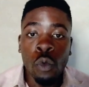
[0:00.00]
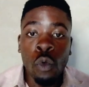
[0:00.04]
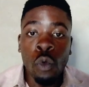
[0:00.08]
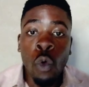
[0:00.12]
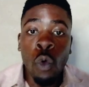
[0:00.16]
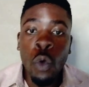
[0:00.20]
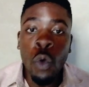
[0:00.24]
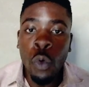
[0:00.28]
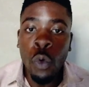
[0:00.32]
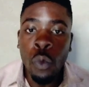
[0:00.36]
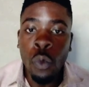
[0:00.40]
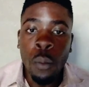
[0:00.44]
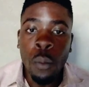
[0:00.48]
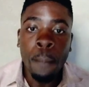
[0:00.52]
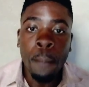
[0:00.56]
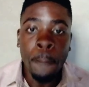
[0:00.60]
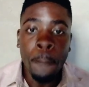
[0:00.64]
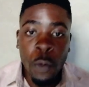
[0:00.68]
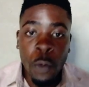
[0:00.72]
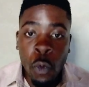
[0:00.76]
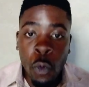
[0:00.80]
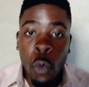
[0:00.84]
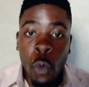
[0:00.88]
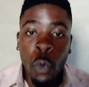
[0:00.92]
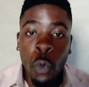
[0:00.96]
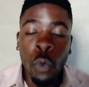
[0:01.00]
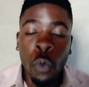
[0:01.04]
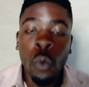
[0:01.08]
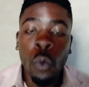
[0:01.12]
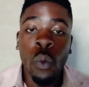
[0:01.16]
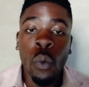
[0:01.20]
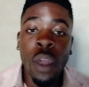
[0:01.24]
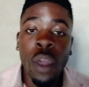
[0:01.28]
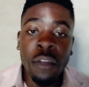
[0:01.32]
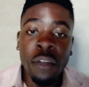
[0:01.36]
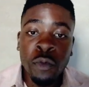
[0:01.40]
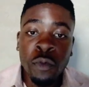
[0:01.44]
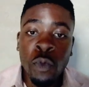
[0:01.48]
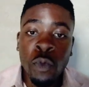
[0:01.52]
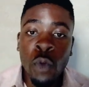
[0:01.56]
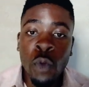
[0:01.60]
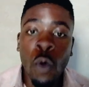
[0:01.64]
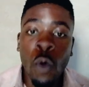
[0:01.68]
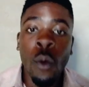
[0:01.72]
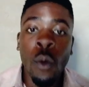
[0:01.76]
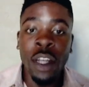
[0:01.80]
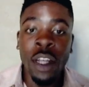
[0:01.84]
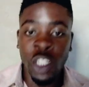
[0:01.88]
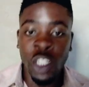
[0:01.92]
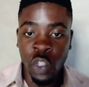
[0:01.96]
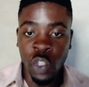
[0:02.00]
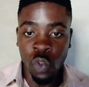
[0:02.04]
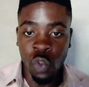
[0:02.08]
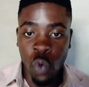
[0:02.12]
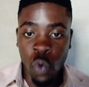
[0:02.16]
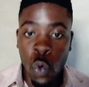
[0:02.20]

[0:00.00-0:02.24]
Guru. We have to know what is